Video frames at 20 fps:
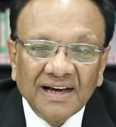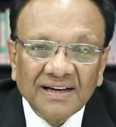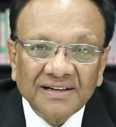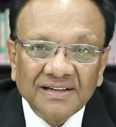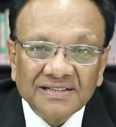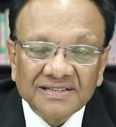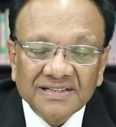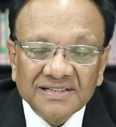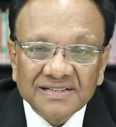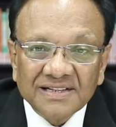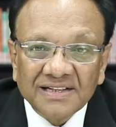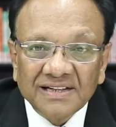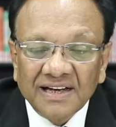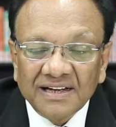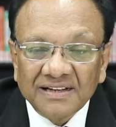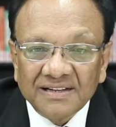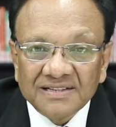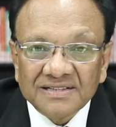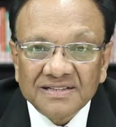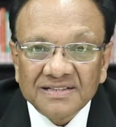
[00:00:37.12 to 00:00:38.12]
decision
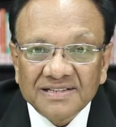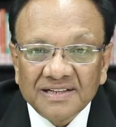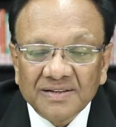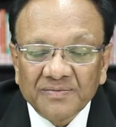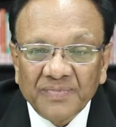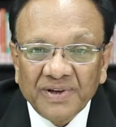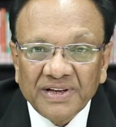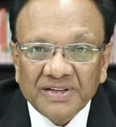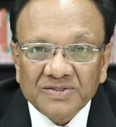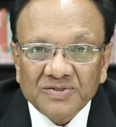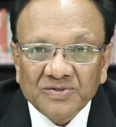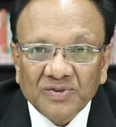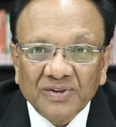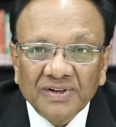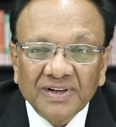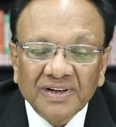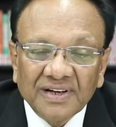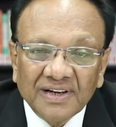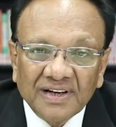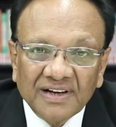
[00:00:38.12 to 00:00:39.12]
and decision based
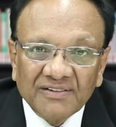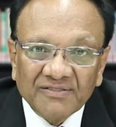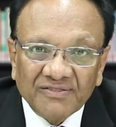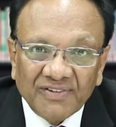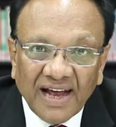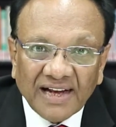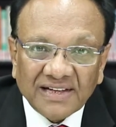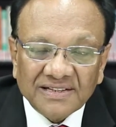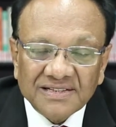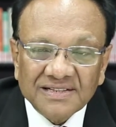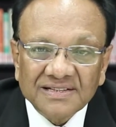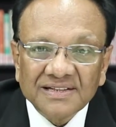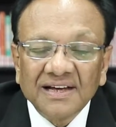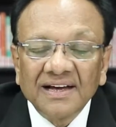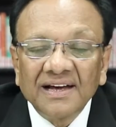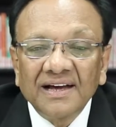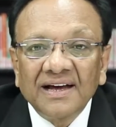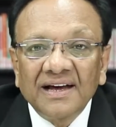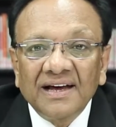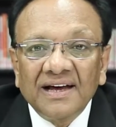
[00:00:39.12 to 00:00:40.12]
on facts.
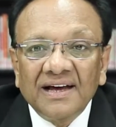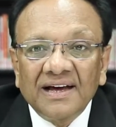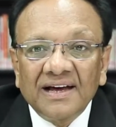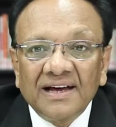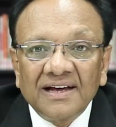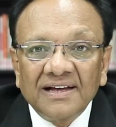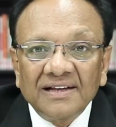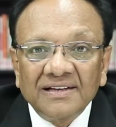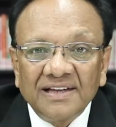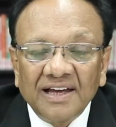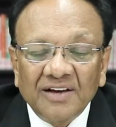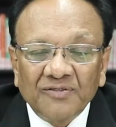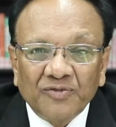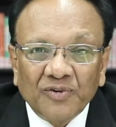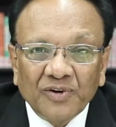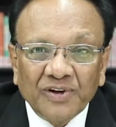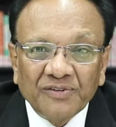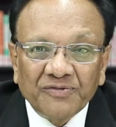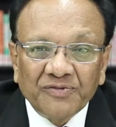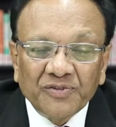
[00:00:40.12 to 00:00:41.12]

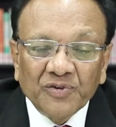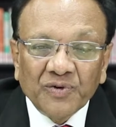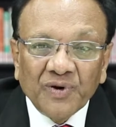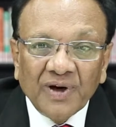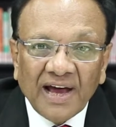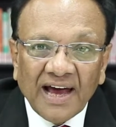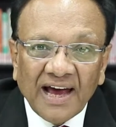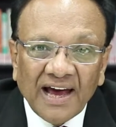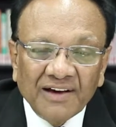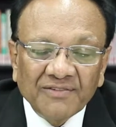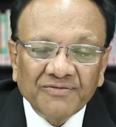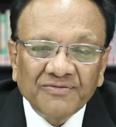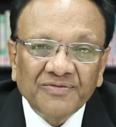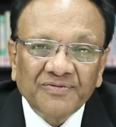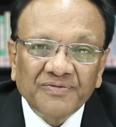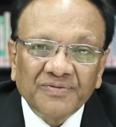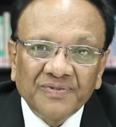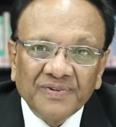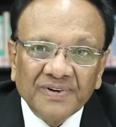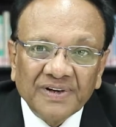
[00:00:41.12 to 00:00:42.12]
Therefore, if you have
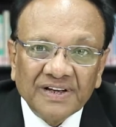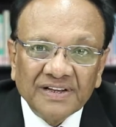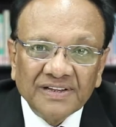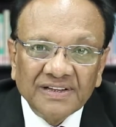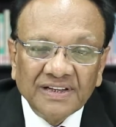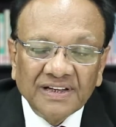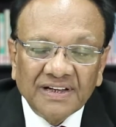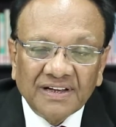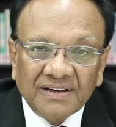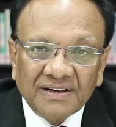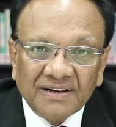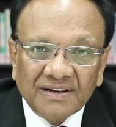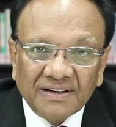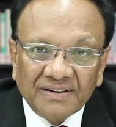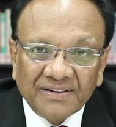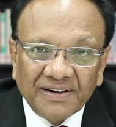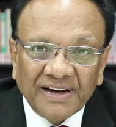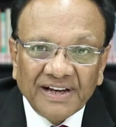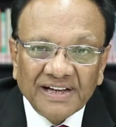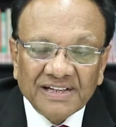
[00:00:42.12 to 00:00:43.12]
the
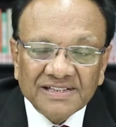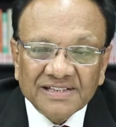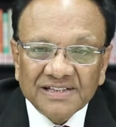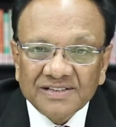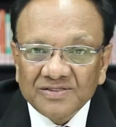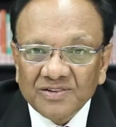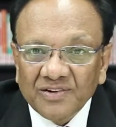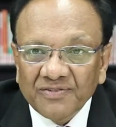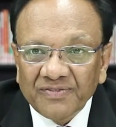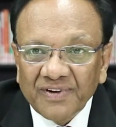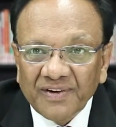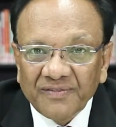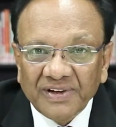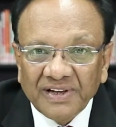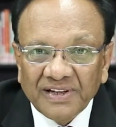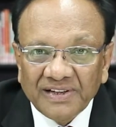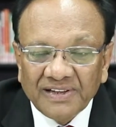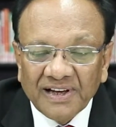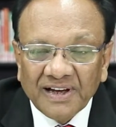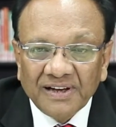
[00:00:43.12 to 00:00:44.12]
credentials of
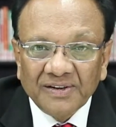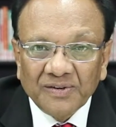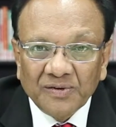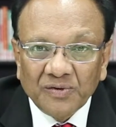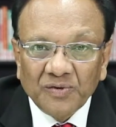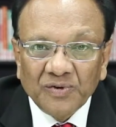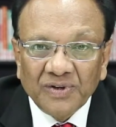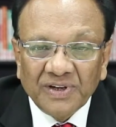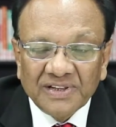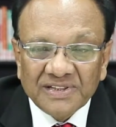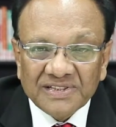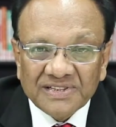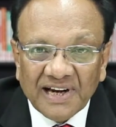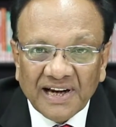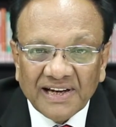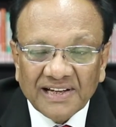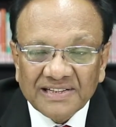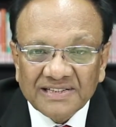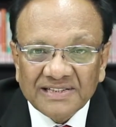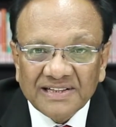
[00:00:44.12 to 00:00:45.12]
having done good in
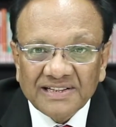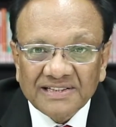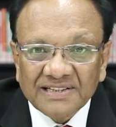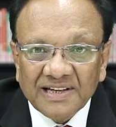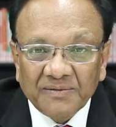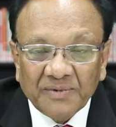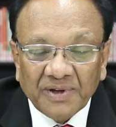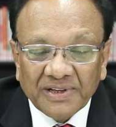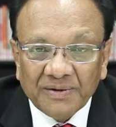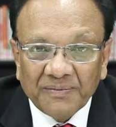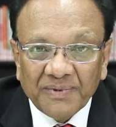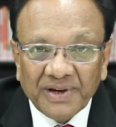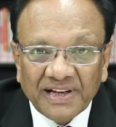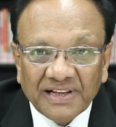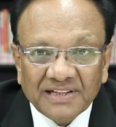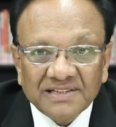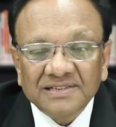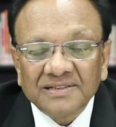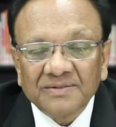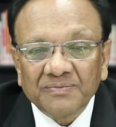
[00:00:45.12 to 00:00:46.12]
statistics and
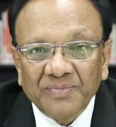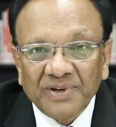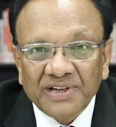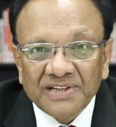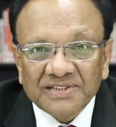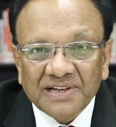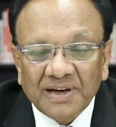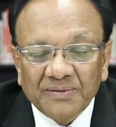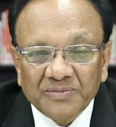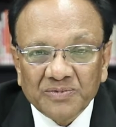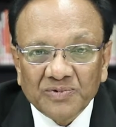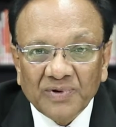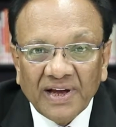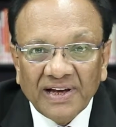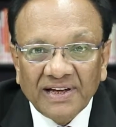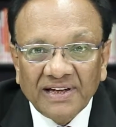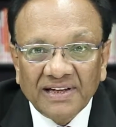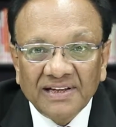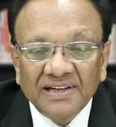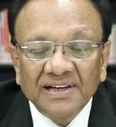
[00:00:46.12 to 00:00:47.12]
mathematics, please come to
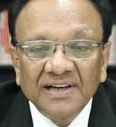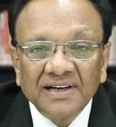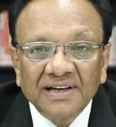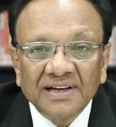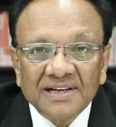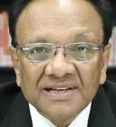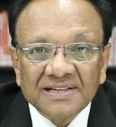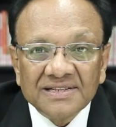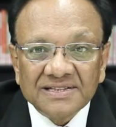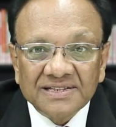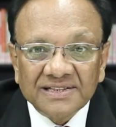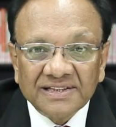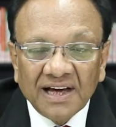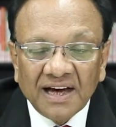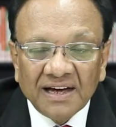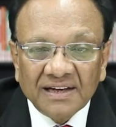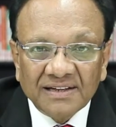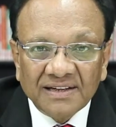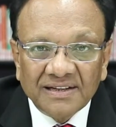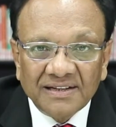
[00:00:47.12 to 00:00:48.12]
iLEAD, see
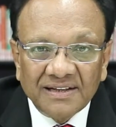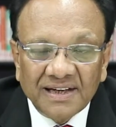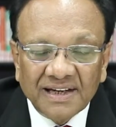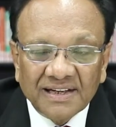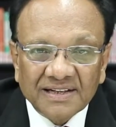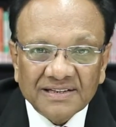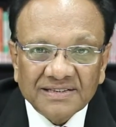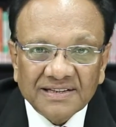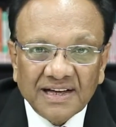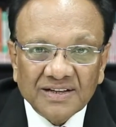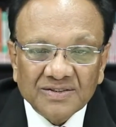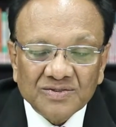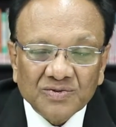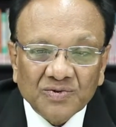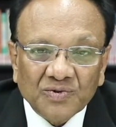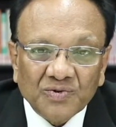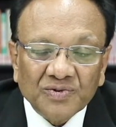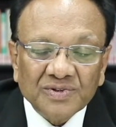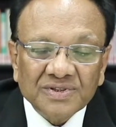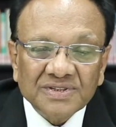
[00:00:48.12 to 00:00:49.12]
our data science
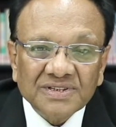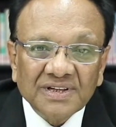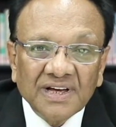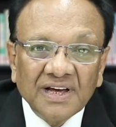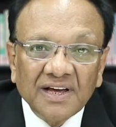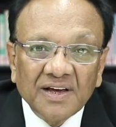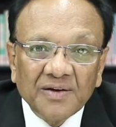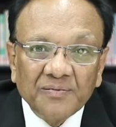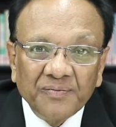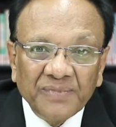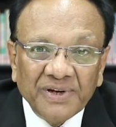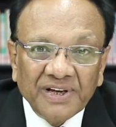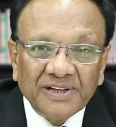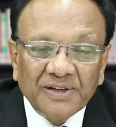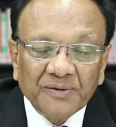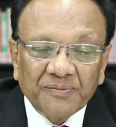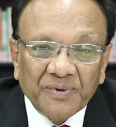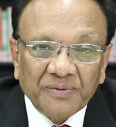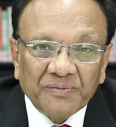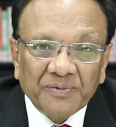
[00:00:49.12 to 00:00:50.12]
course, meet
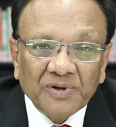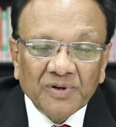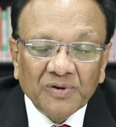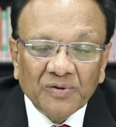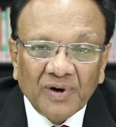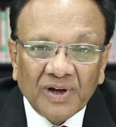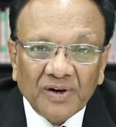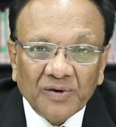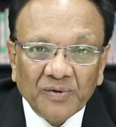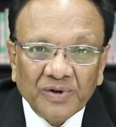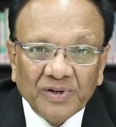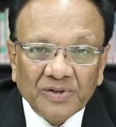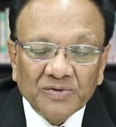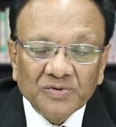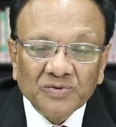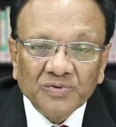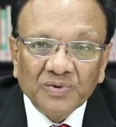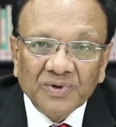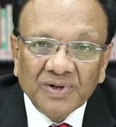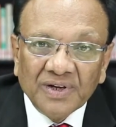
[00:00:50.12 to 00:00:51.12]
the people who are going
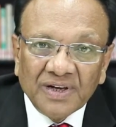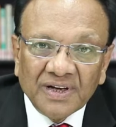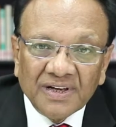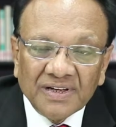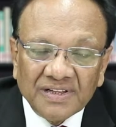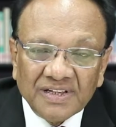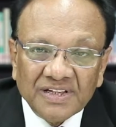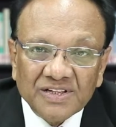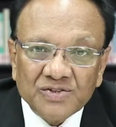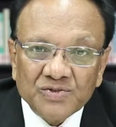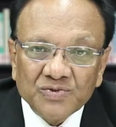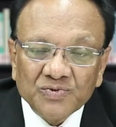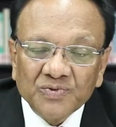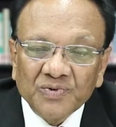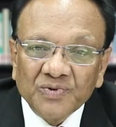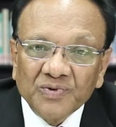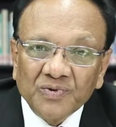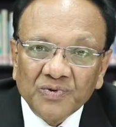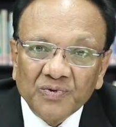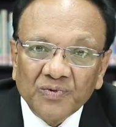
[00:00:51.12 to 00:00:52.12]
to teach you,
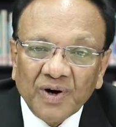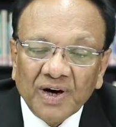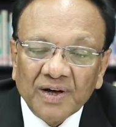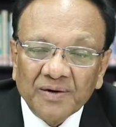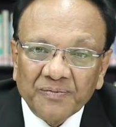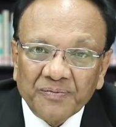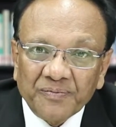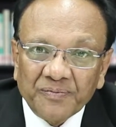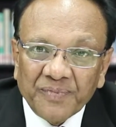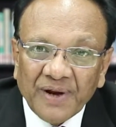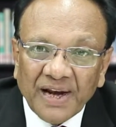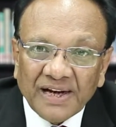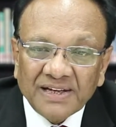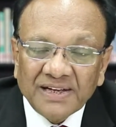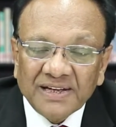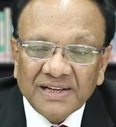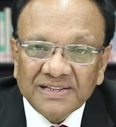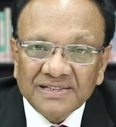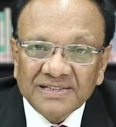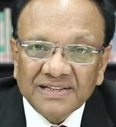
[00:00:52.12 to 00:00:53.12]
who are
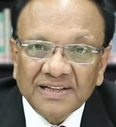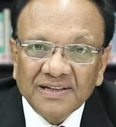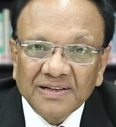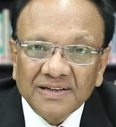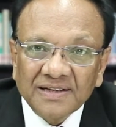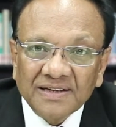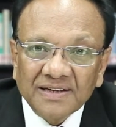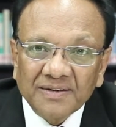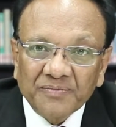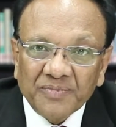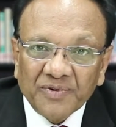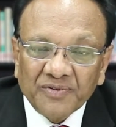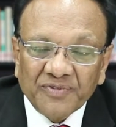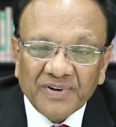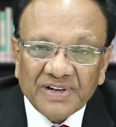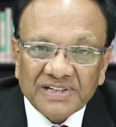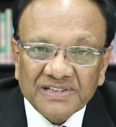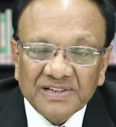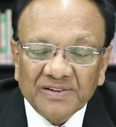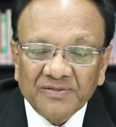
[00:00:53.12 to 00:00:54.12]
practicing a
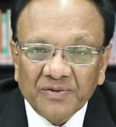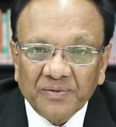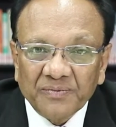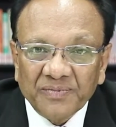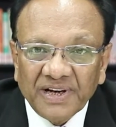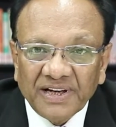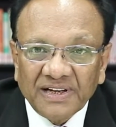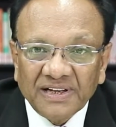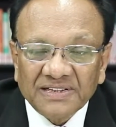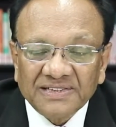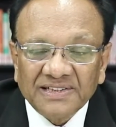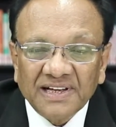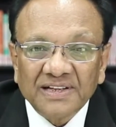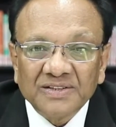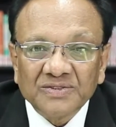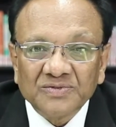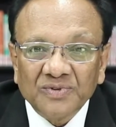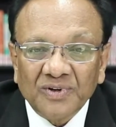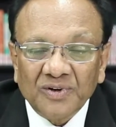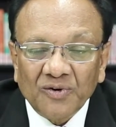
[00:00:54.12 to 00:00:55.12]
professional from data
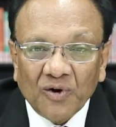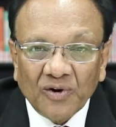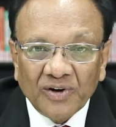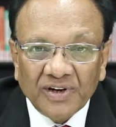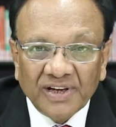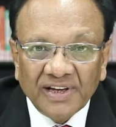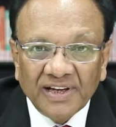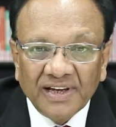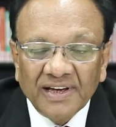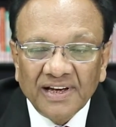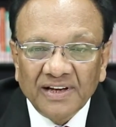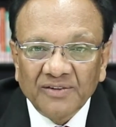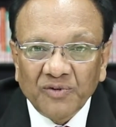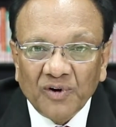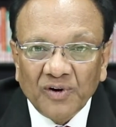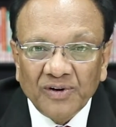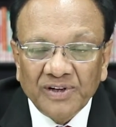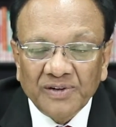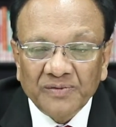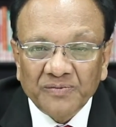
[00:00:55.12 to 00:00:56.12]
science, who are already
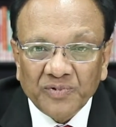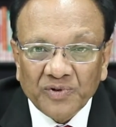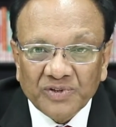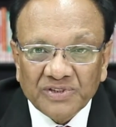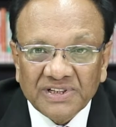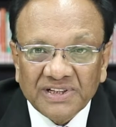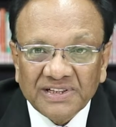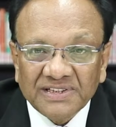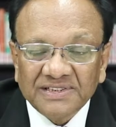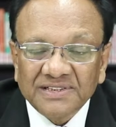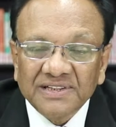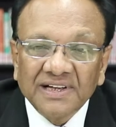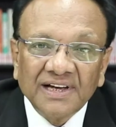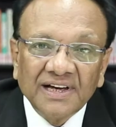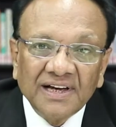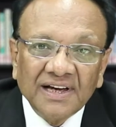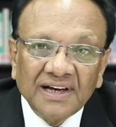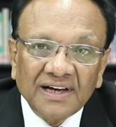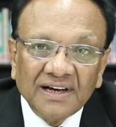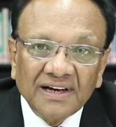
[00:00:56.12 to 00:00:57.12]
involved in projects
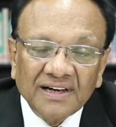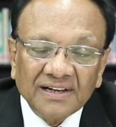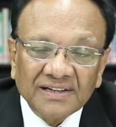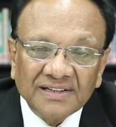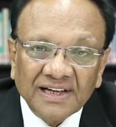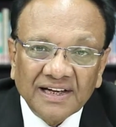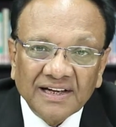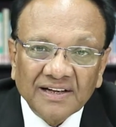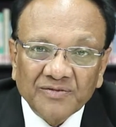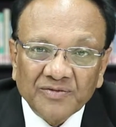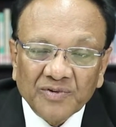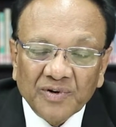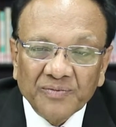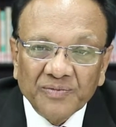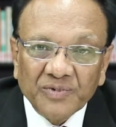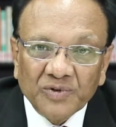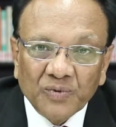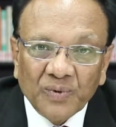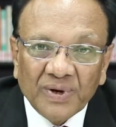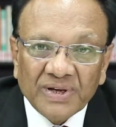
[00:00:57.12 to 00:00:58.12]
taken
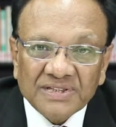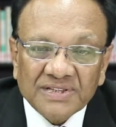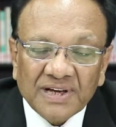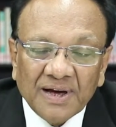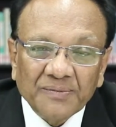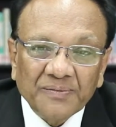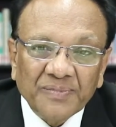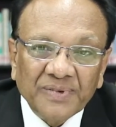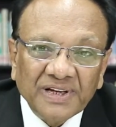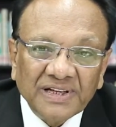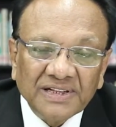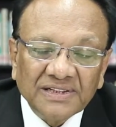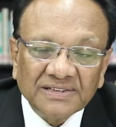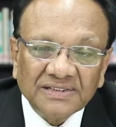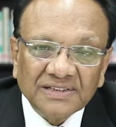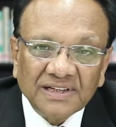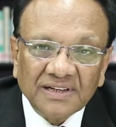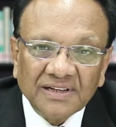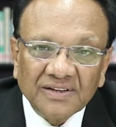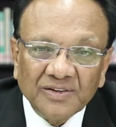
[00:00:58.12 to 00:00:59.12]
from US
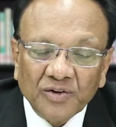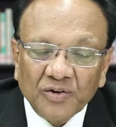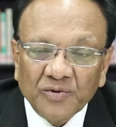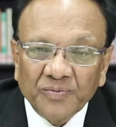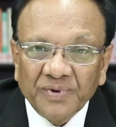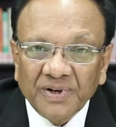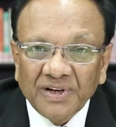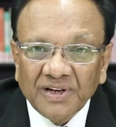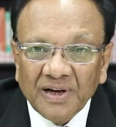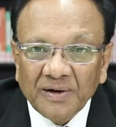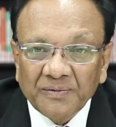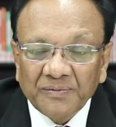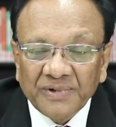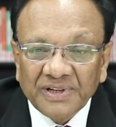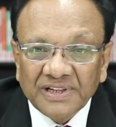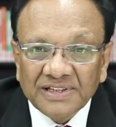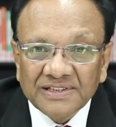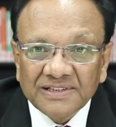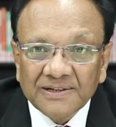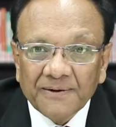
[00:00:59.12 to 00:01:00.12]
companies and European
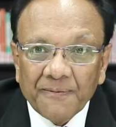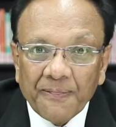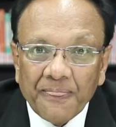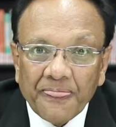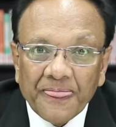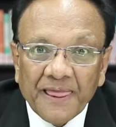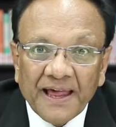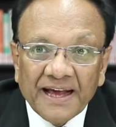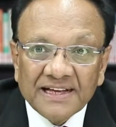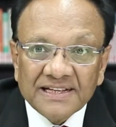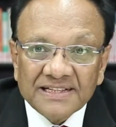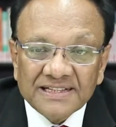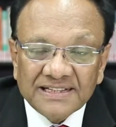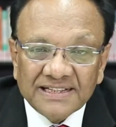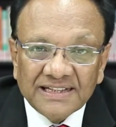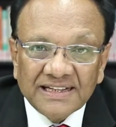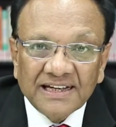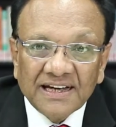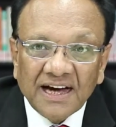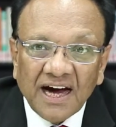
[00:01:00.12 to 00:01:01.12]
companies. See